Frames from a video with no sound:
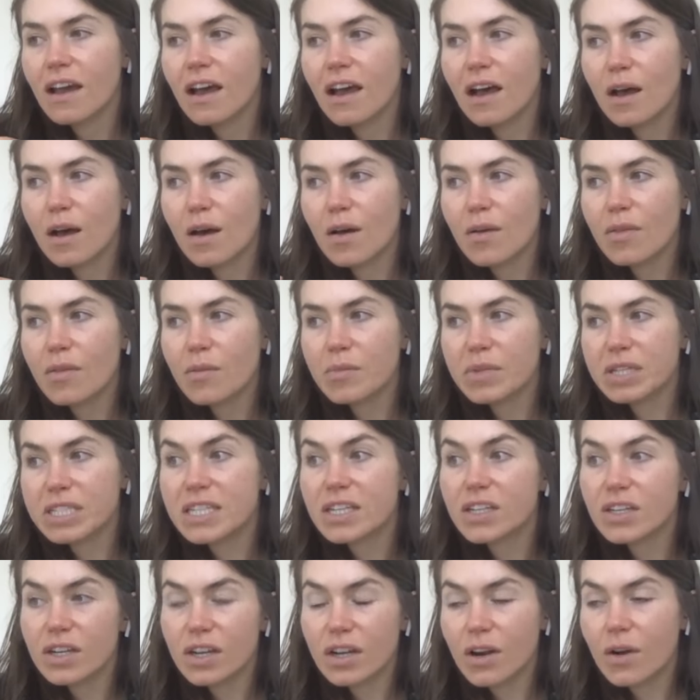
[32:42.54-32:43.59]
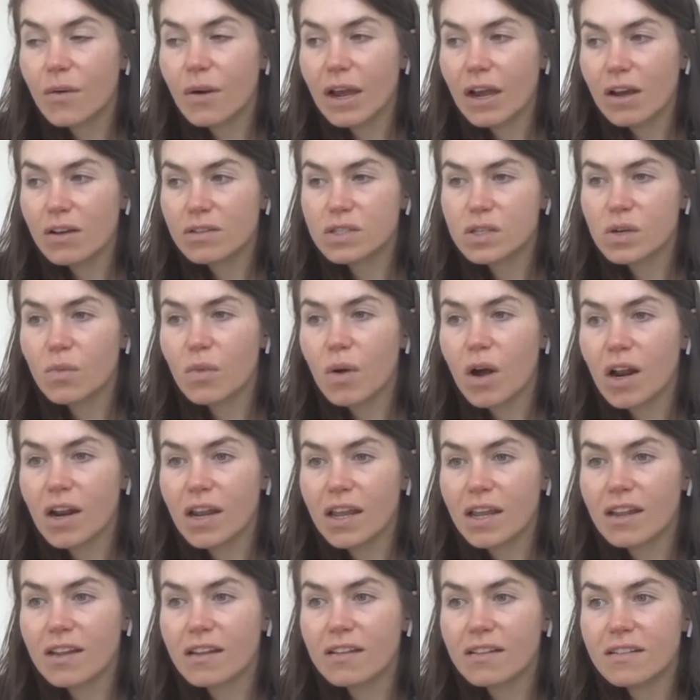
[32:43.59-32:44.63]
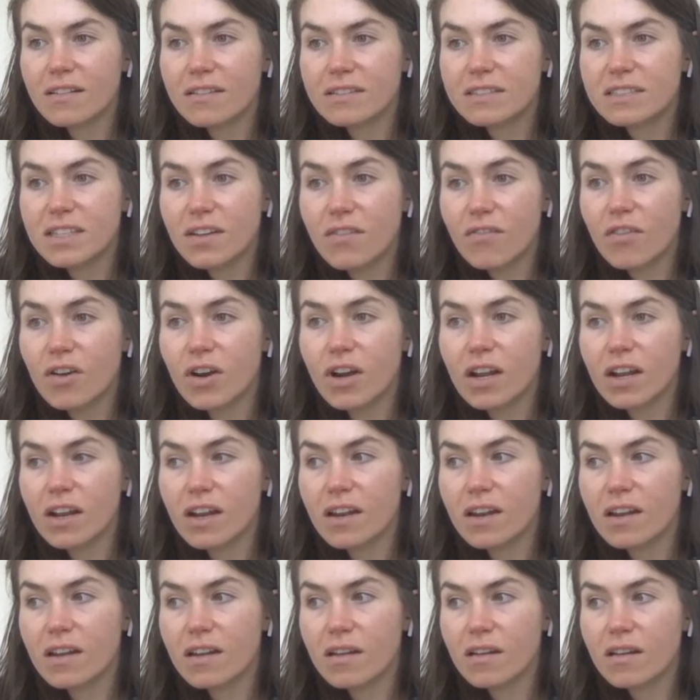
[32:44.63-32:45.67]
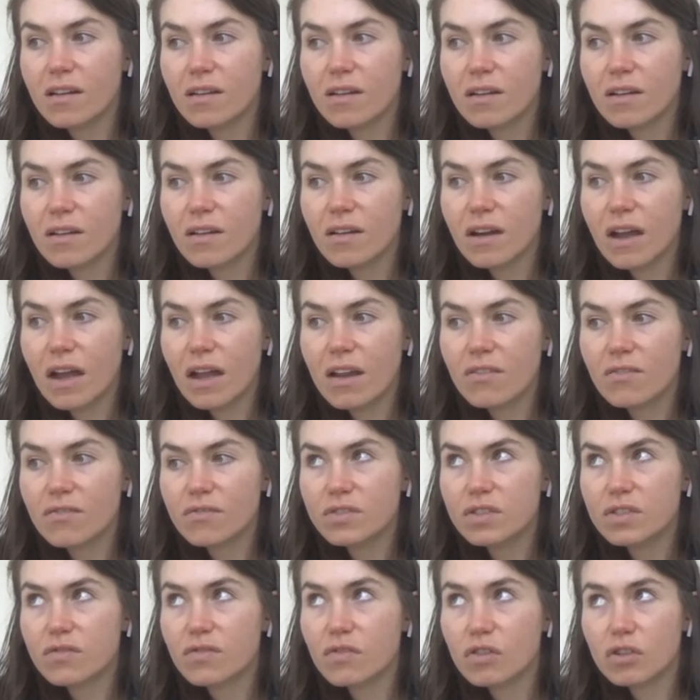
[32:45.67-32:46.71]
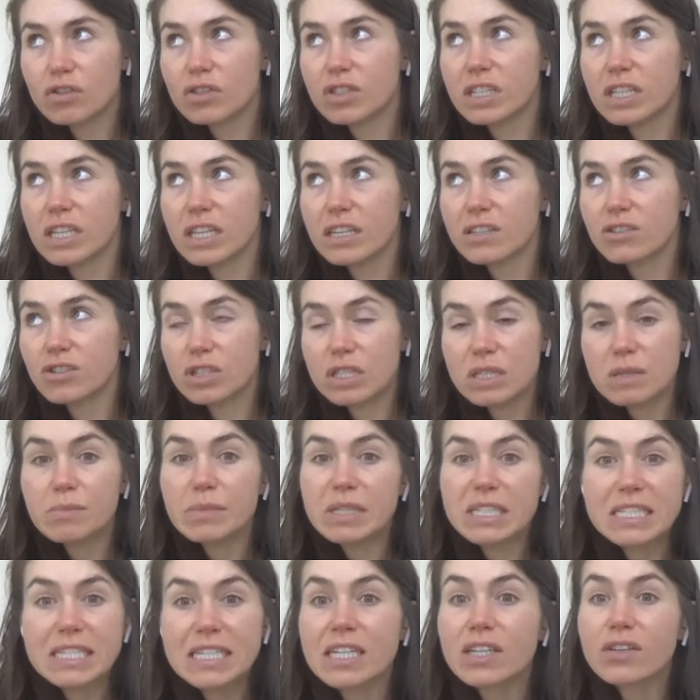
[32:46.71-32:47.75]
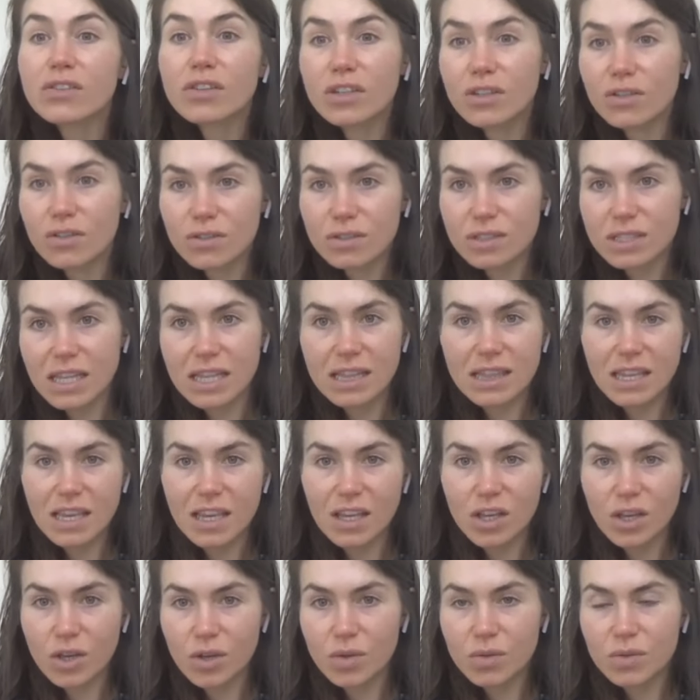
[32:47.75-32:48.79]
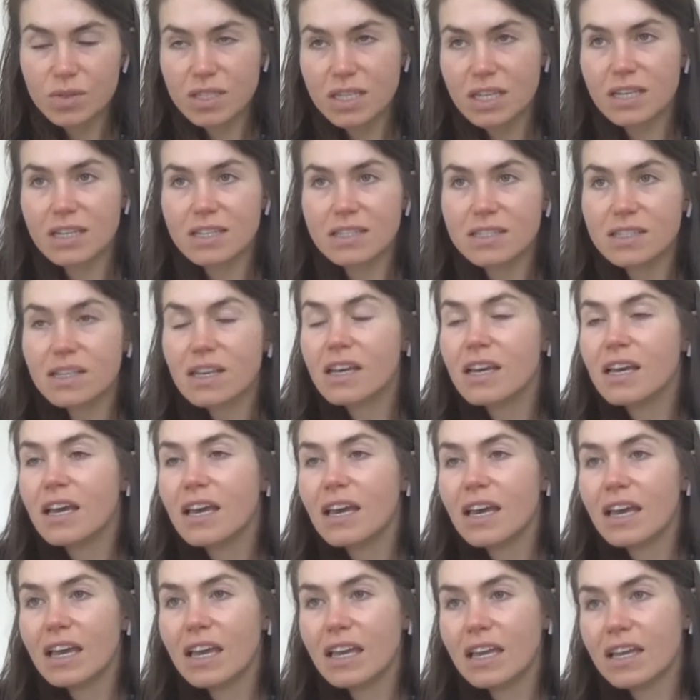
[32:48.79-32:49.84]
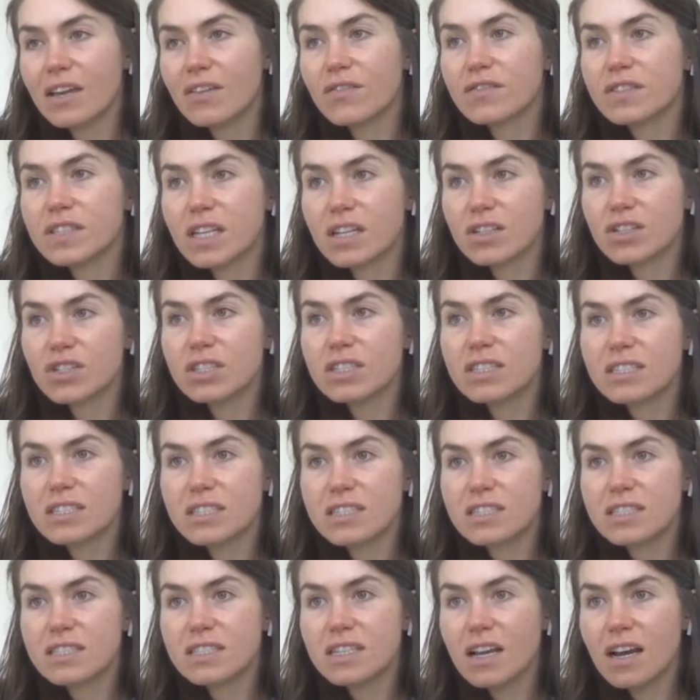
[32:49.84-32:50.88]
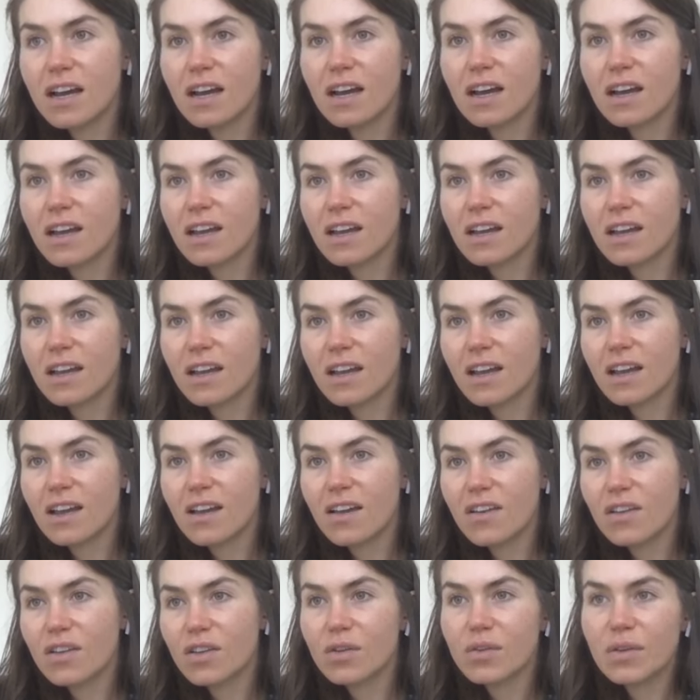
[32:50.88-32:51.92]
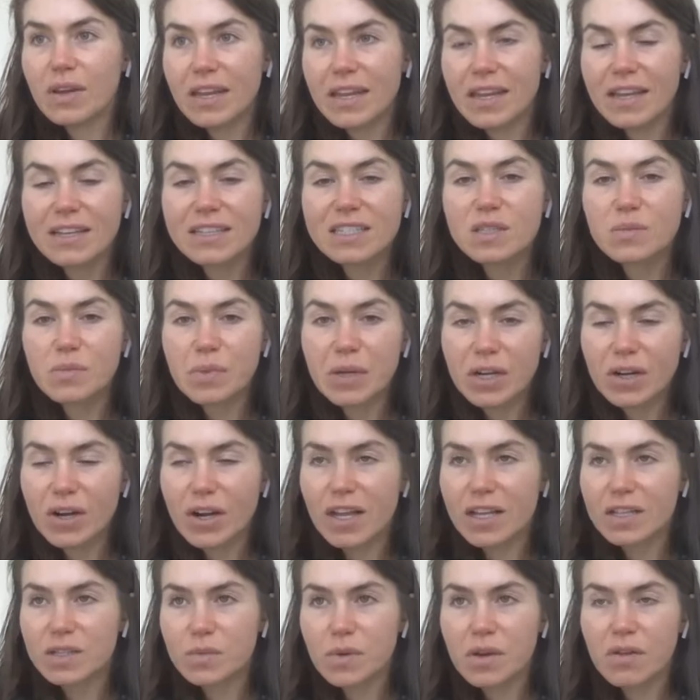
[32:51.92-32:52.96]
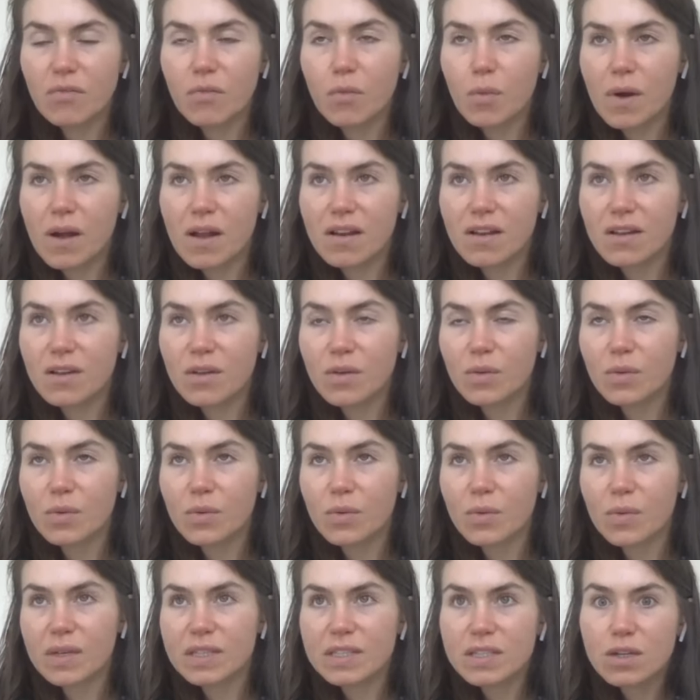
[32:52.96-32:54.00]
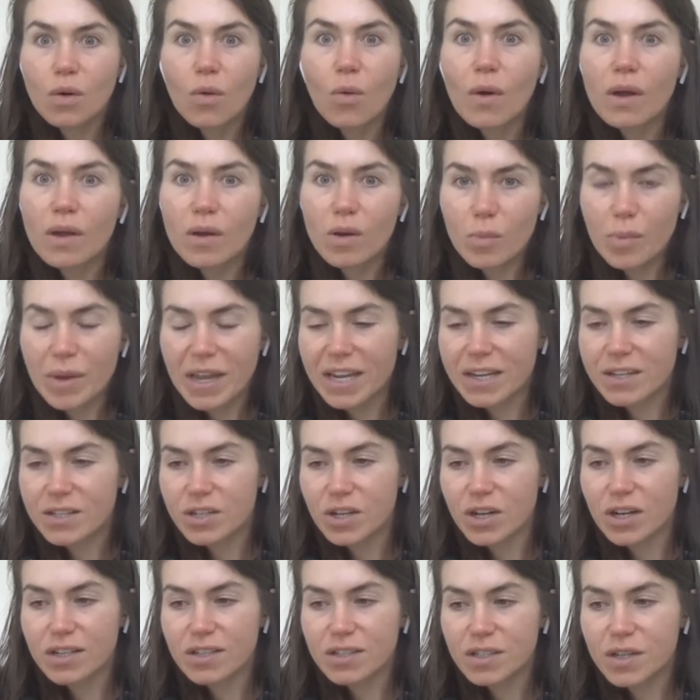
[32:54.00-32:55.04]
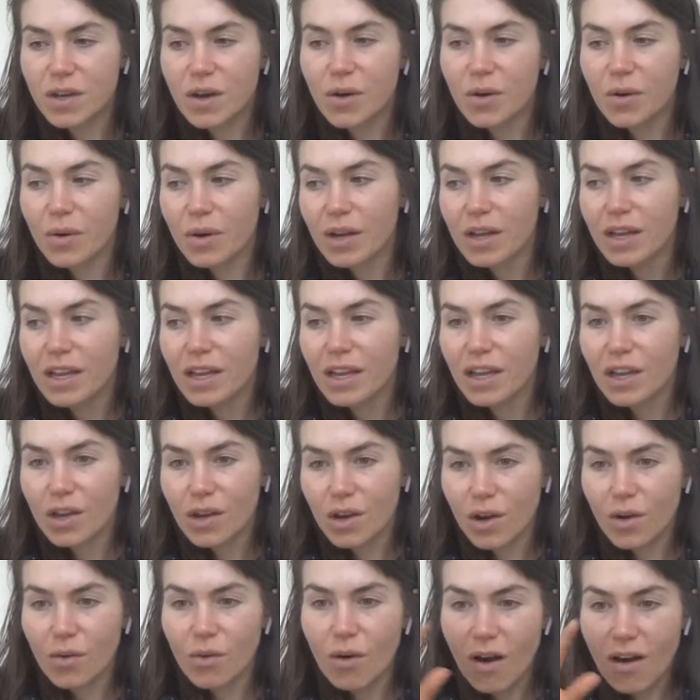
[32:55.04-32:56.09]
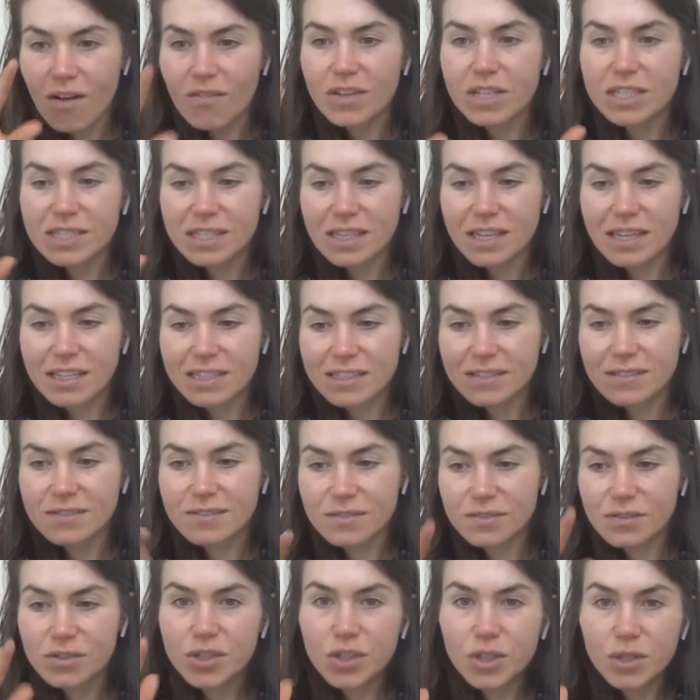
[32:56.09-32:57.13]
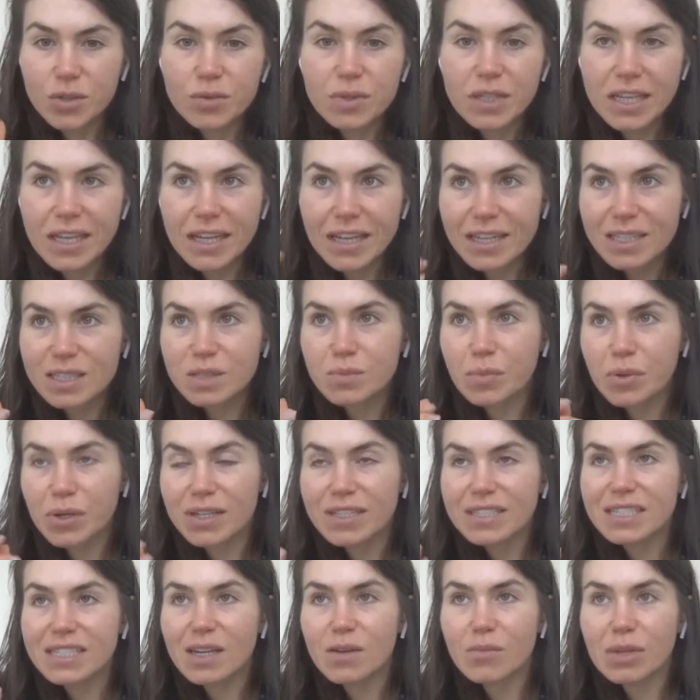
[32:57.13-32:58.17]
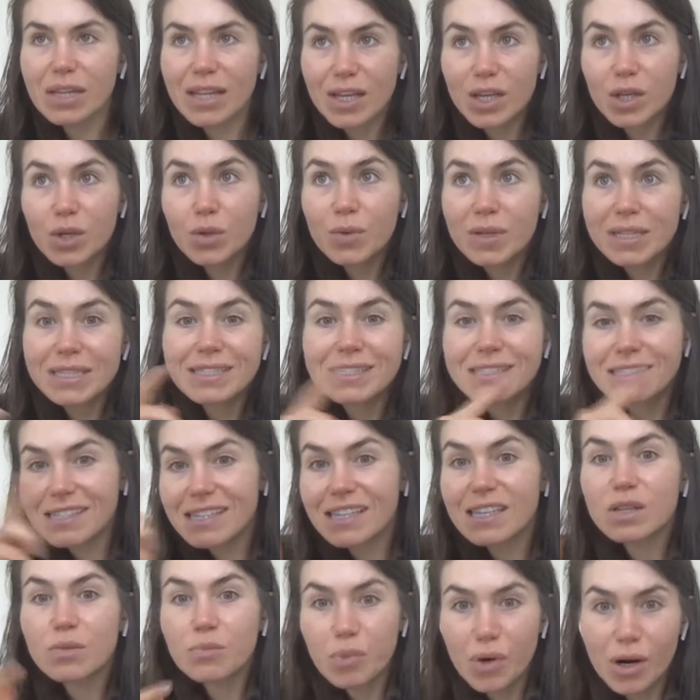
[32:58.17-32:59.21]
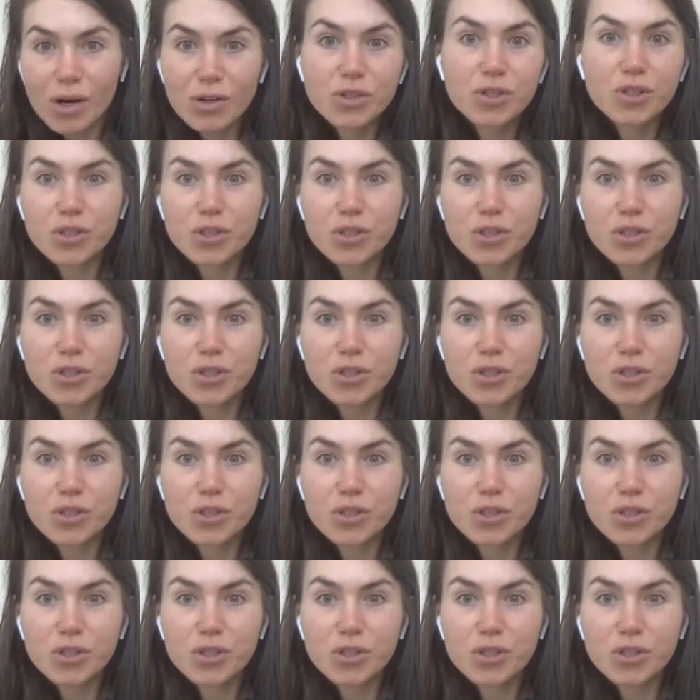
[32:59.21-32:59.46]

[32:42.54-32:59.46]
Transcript: uh, the material, you know, I also wanted different kind of diversity in just the materials that they use, because it gives such a, a, a unique experience. We have one who is an oil painter, and so, you know, obviously it's two D, it's printed, but like you can see the brush